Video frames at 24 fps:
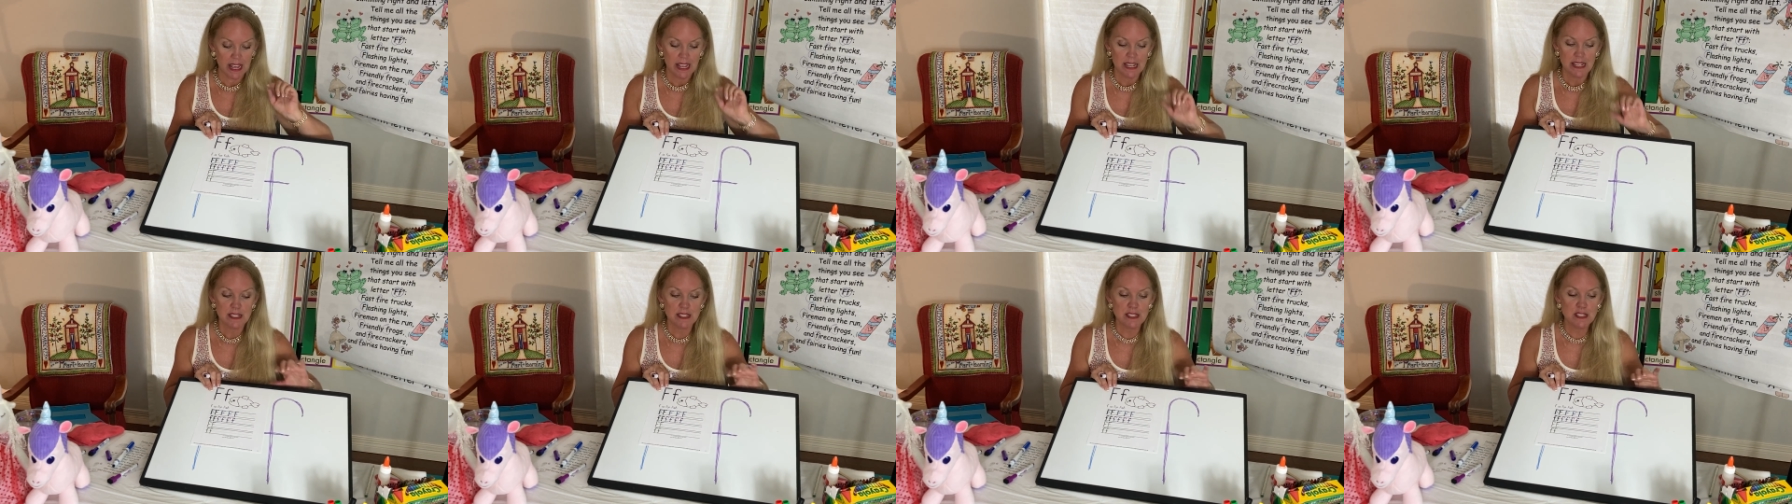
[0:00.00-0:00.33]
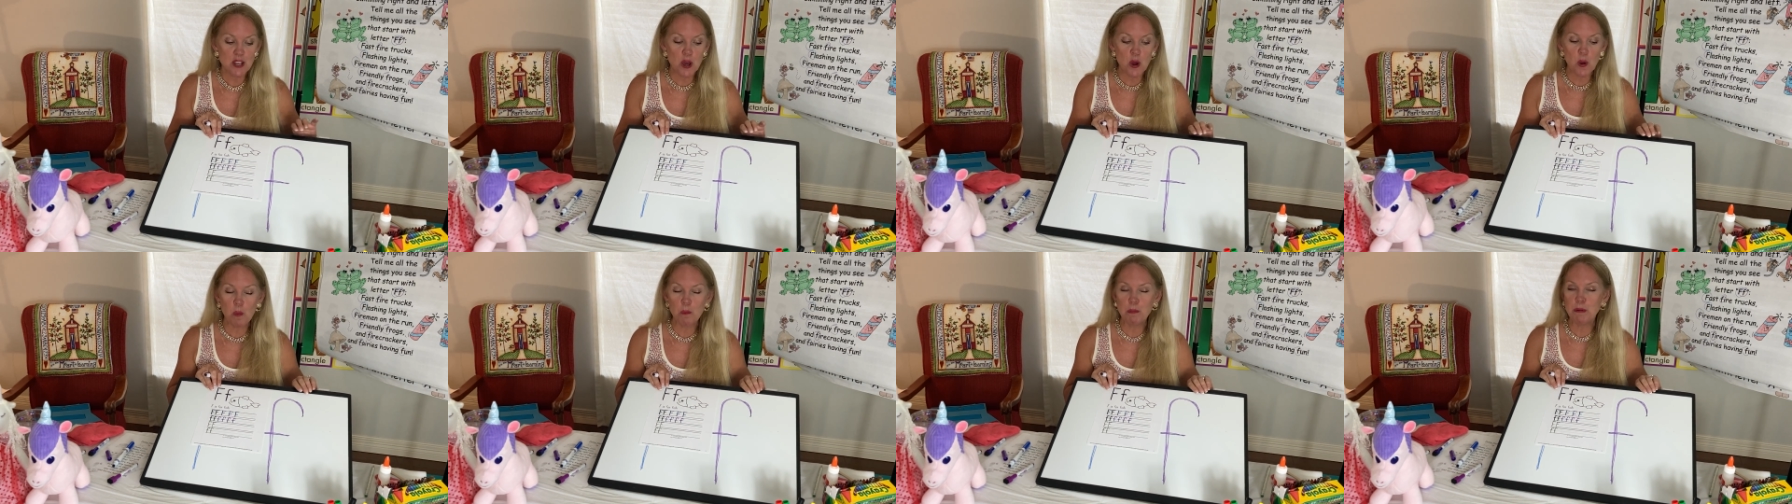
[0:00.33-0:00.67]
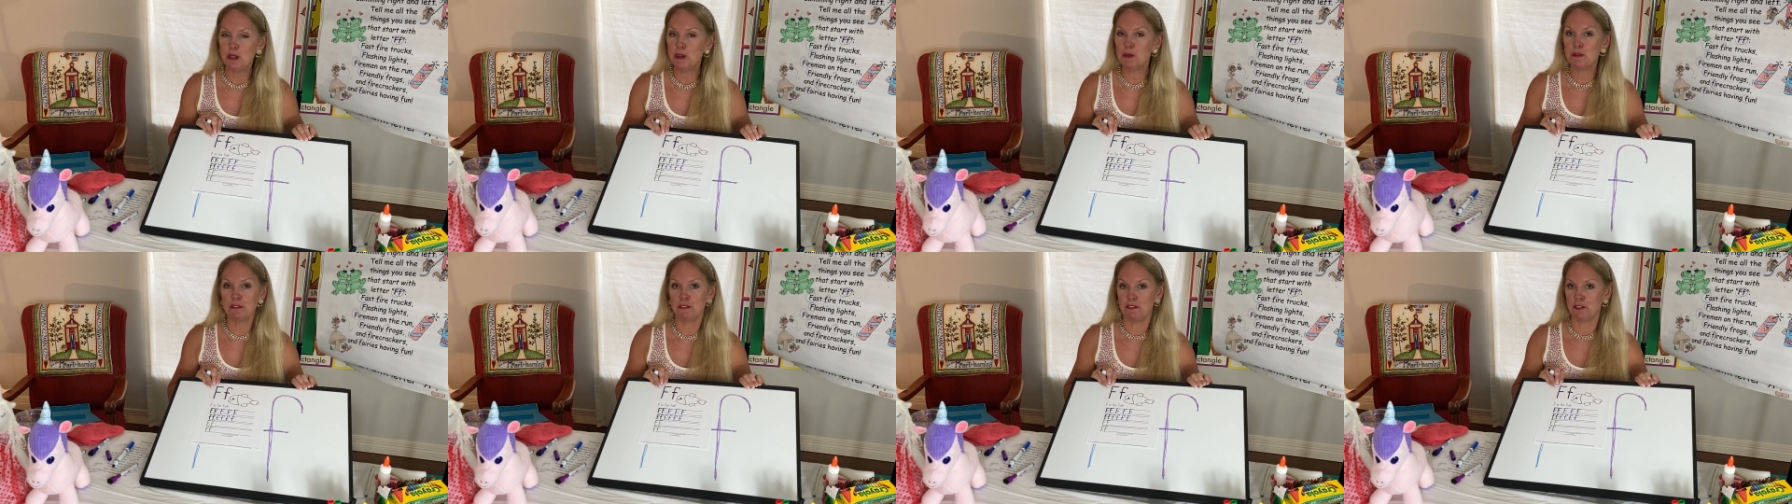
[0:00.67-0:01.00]
So
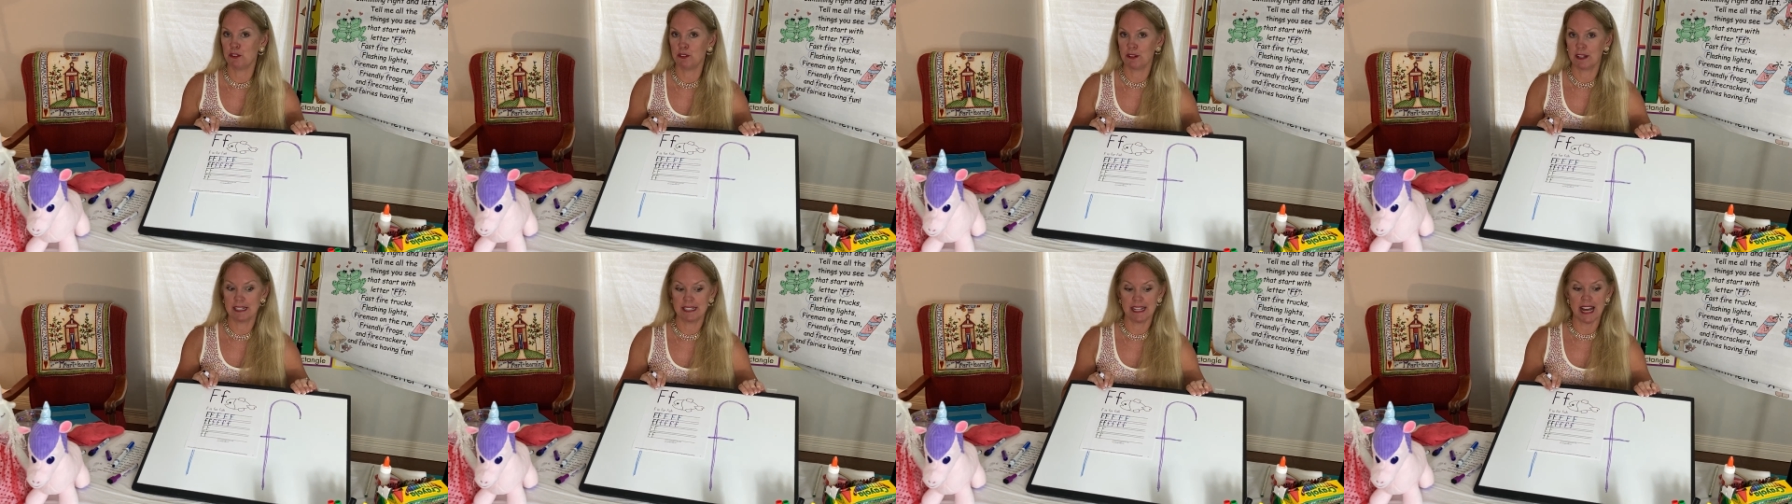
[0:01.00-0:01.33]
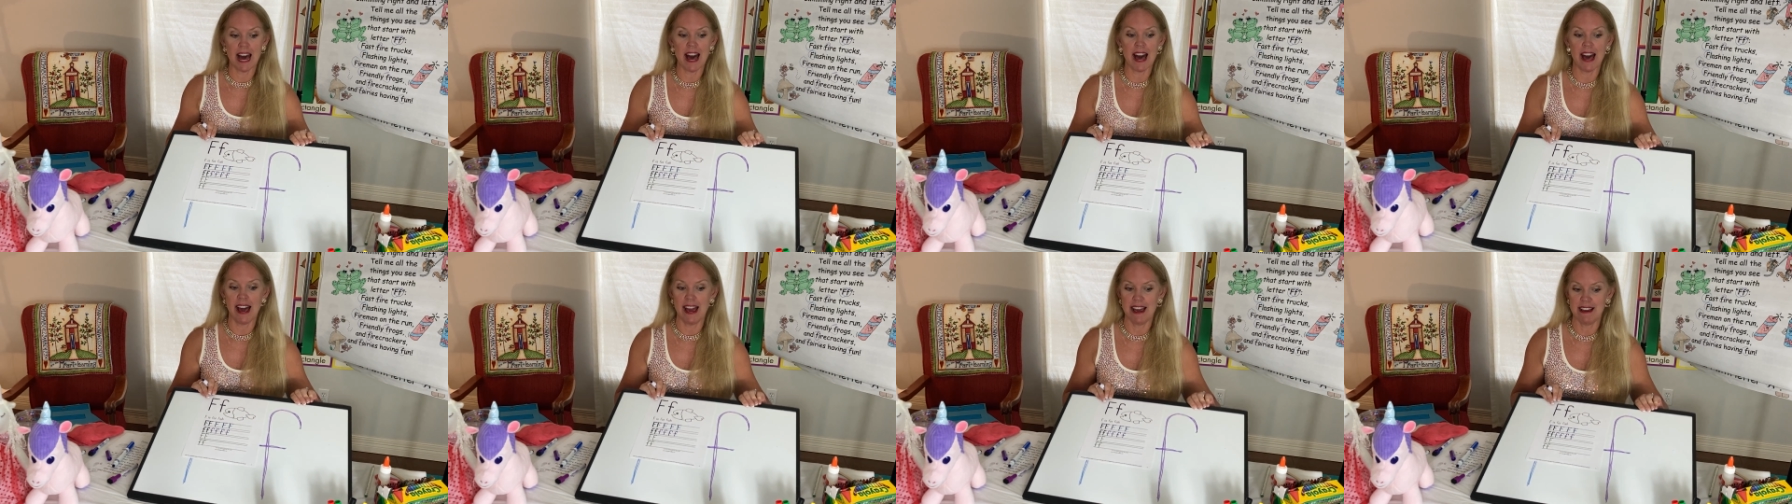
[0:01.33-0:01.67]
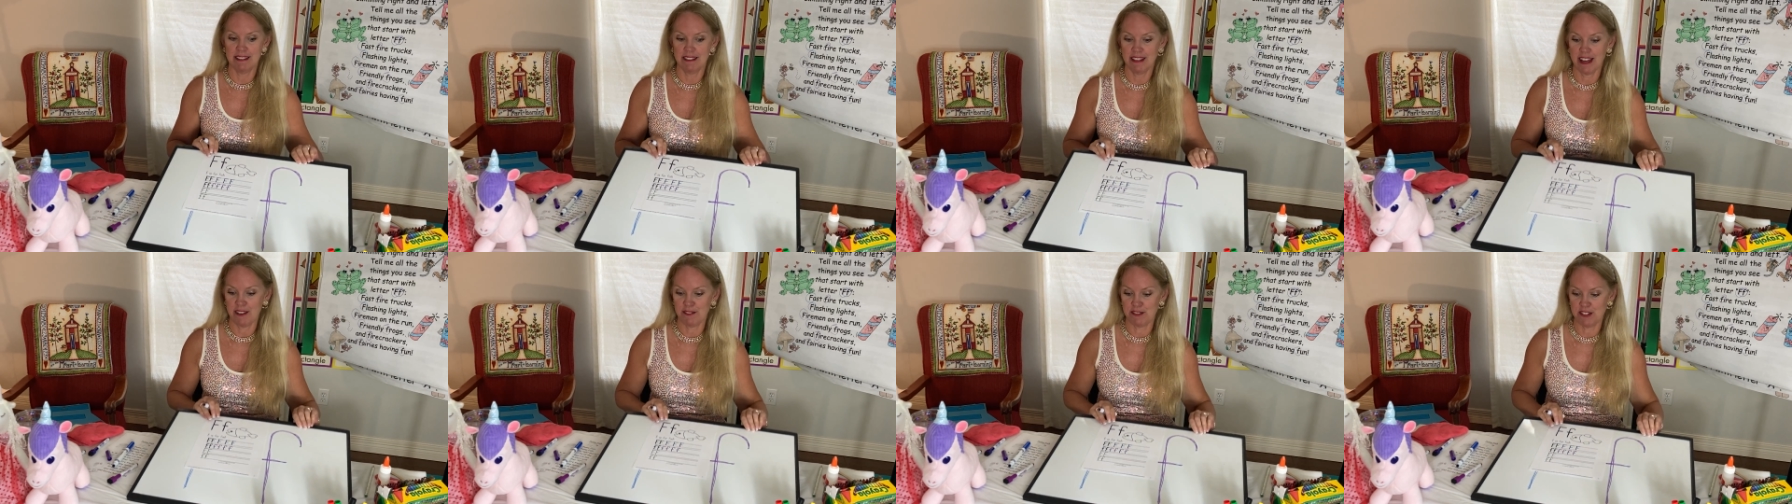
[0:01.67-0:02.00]
beautiful, because I
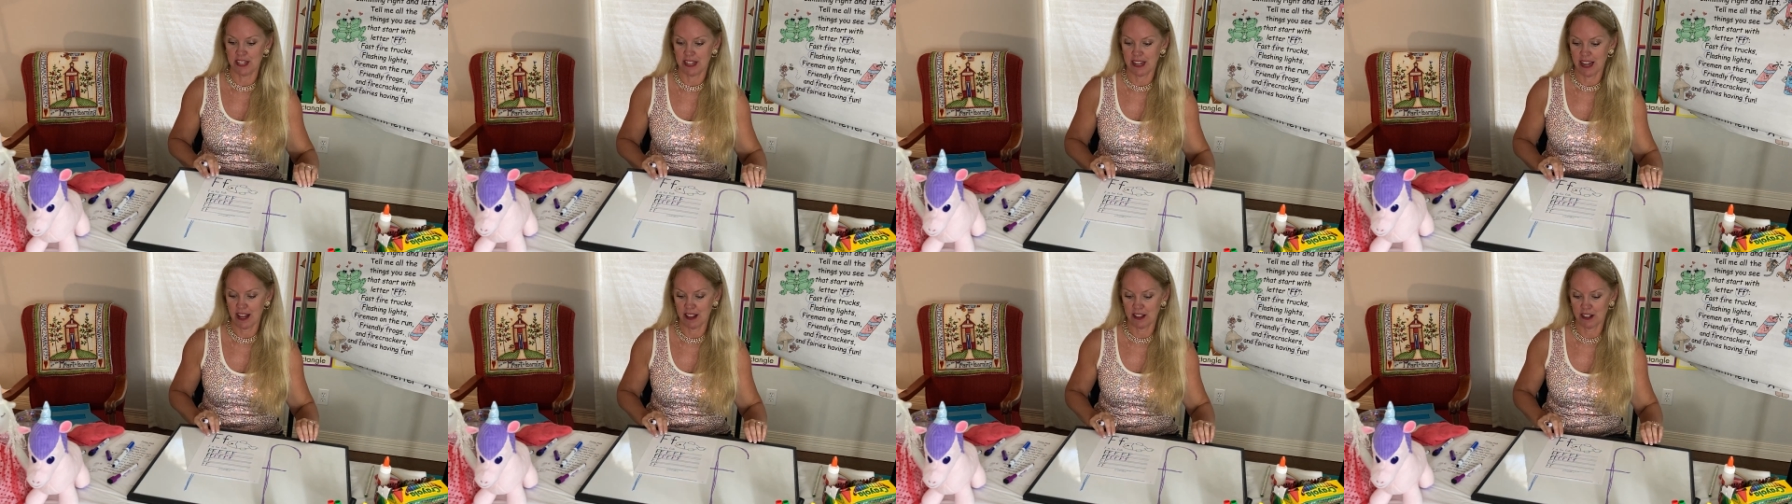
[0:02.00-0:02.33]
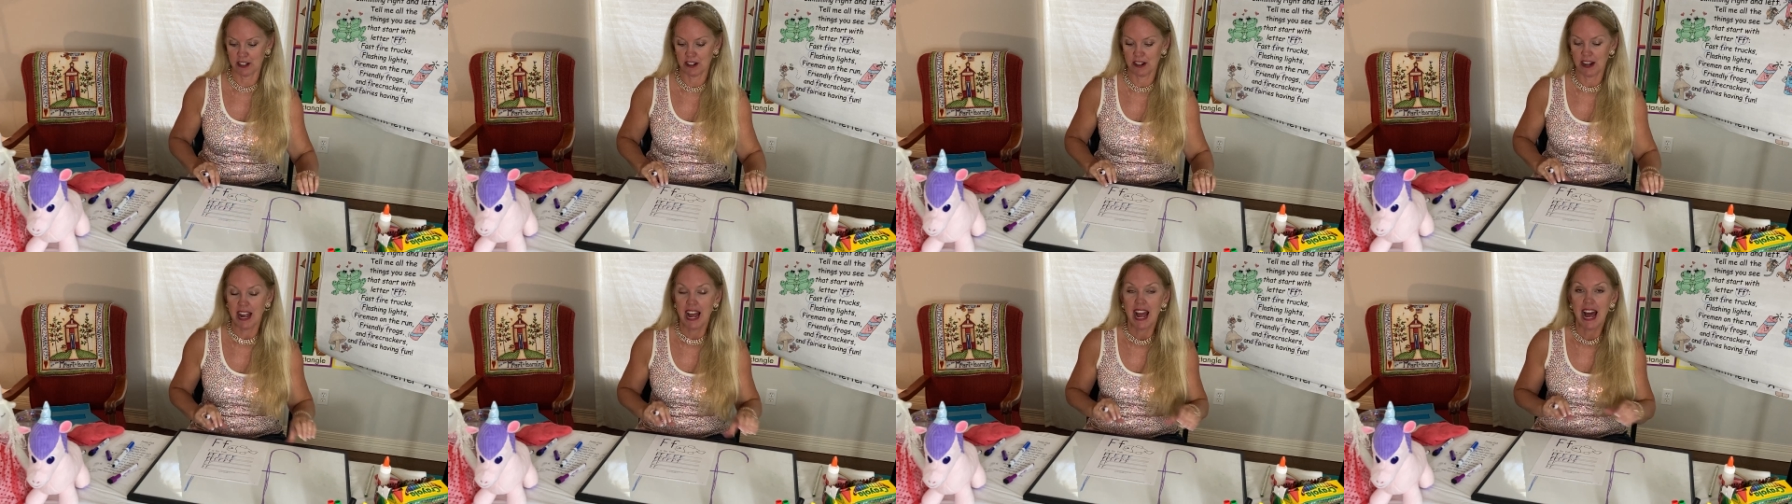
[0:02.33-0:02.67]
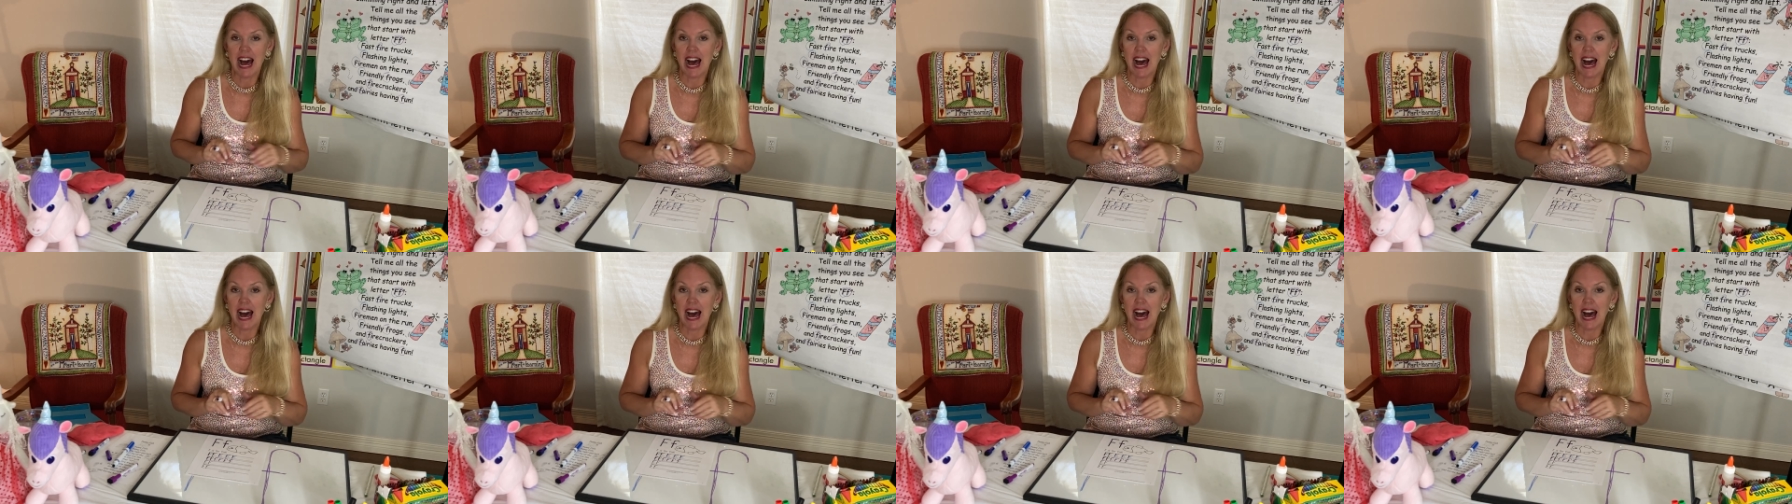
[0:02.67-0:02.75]
love to color.